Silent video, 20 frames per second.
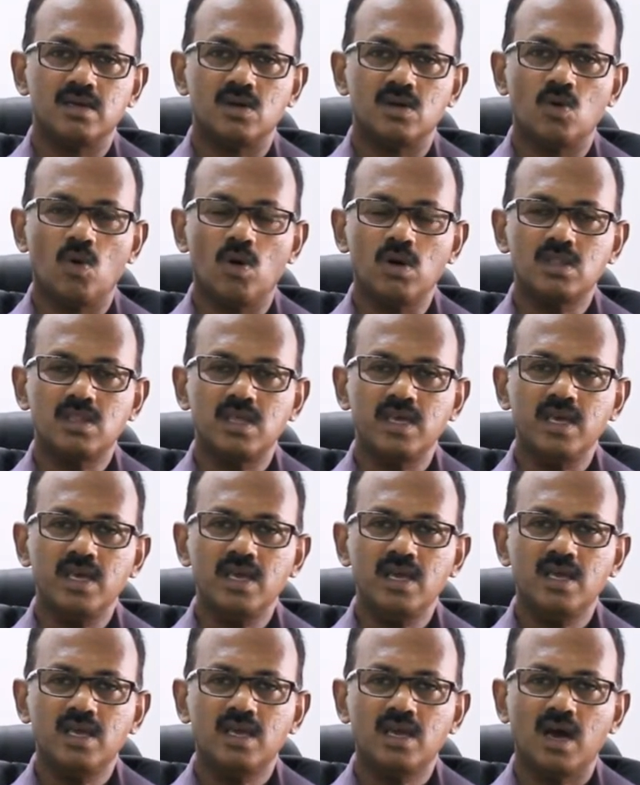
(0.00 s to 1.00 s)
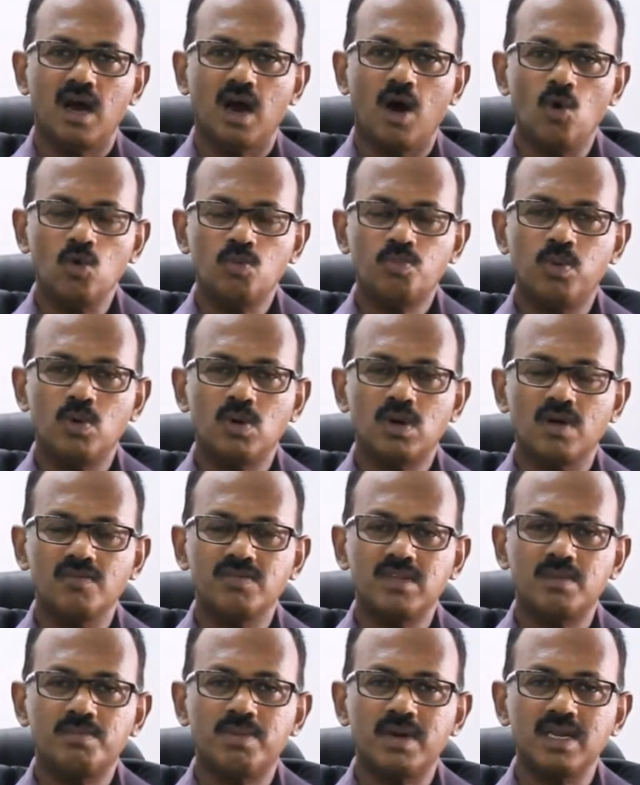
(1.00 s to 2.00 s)
note the output of
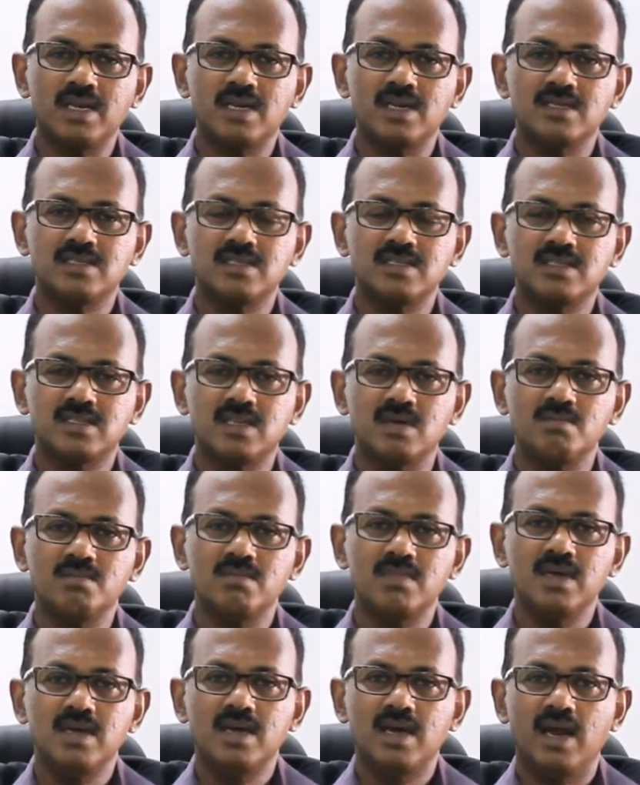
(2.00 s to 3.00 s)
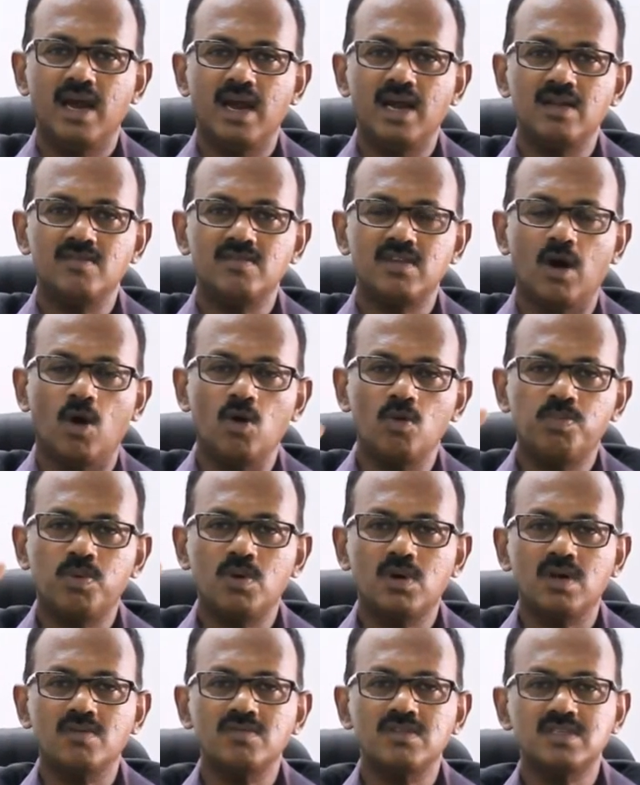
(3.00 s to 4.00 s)
that particular system, and if the
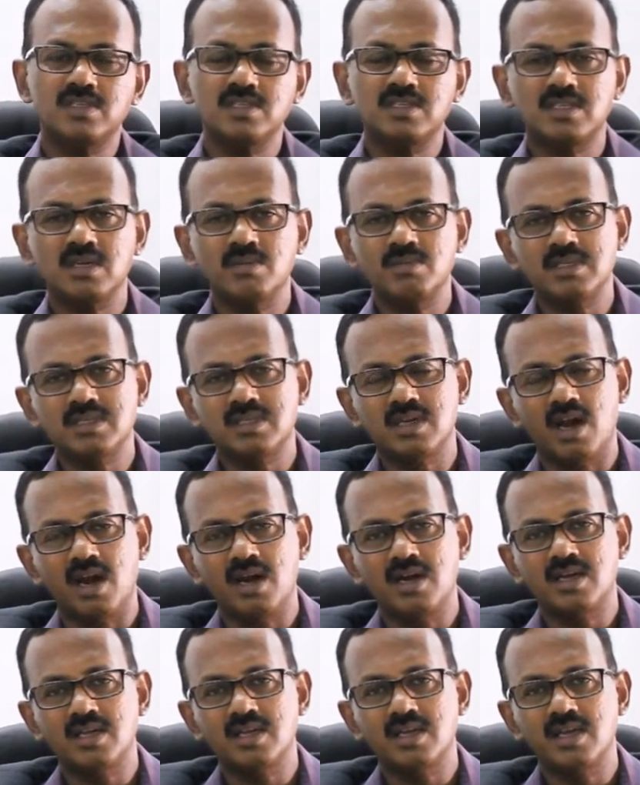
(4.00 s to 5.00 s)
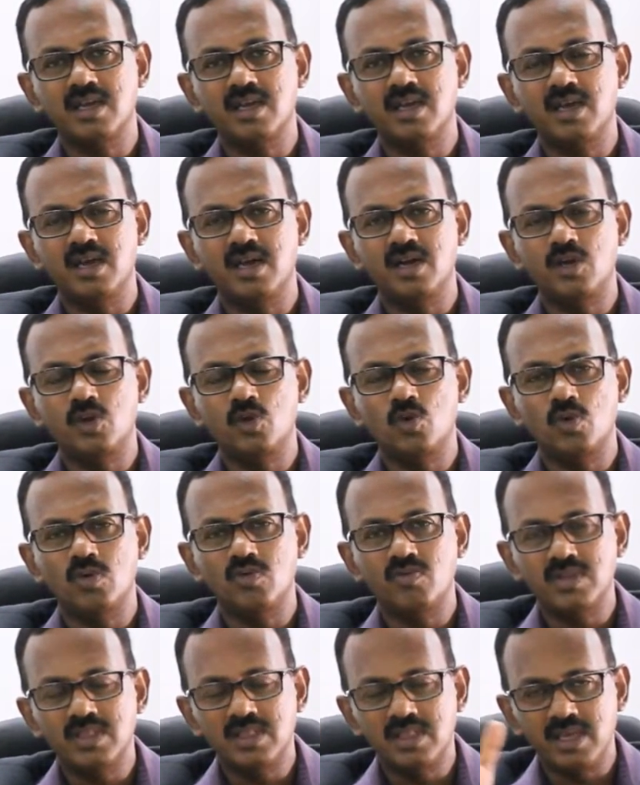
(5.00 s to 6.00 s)
output of the system is not in tune
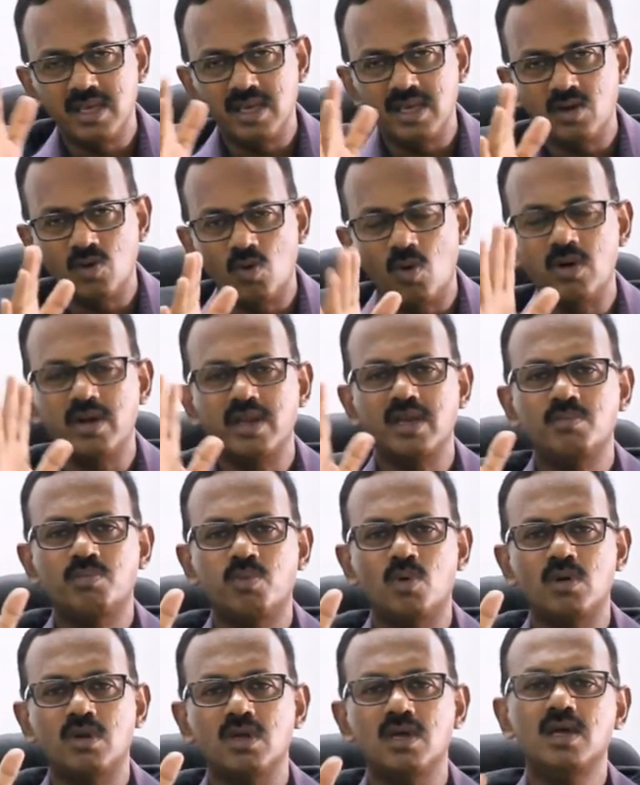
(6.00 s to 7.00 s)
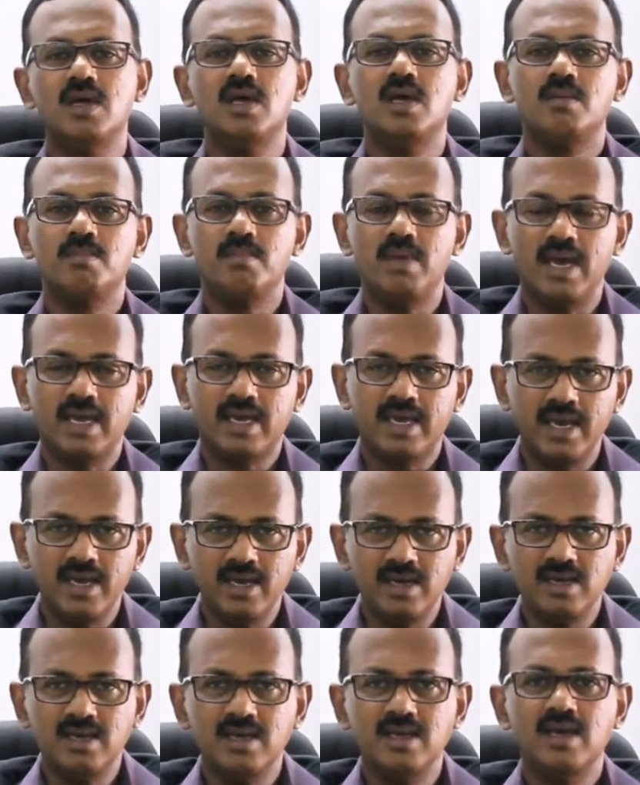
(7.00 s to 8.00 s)
with the known input,
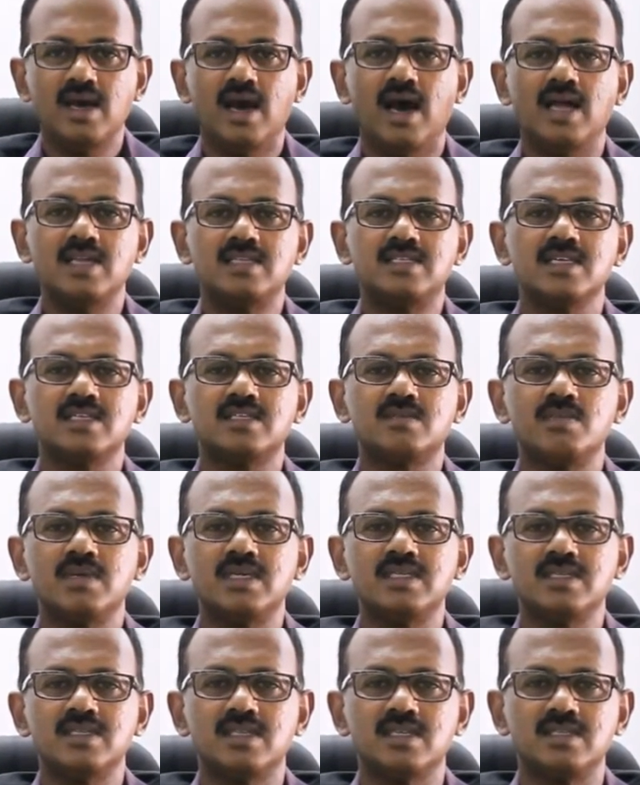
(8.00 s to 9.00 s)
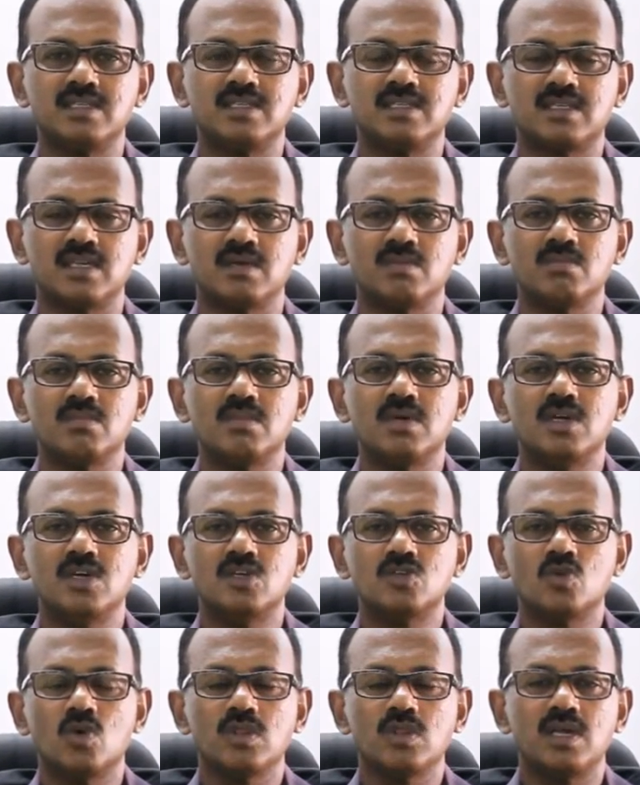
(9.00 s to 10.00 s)
making adjustments in the system
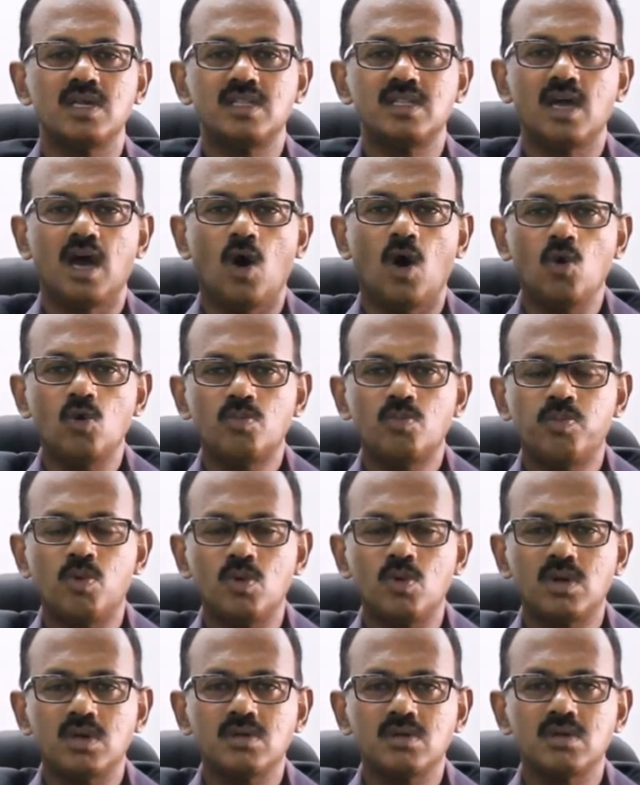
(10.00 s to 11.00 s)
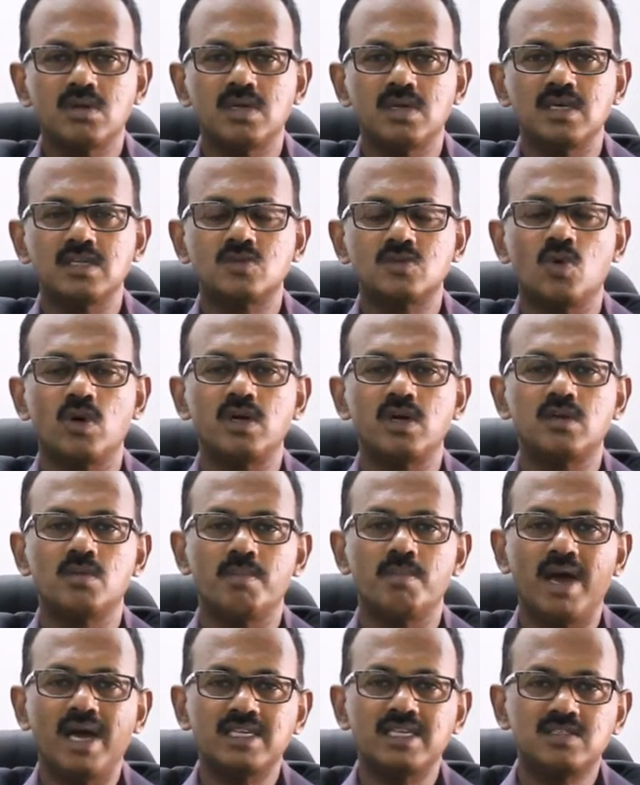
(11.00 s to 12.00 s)
so that the output is going to
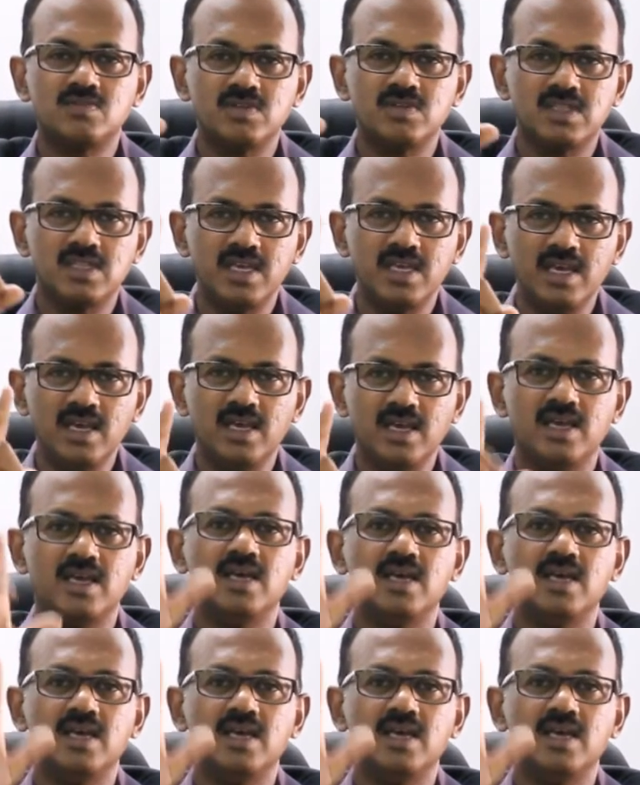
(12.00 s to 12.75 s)
match with the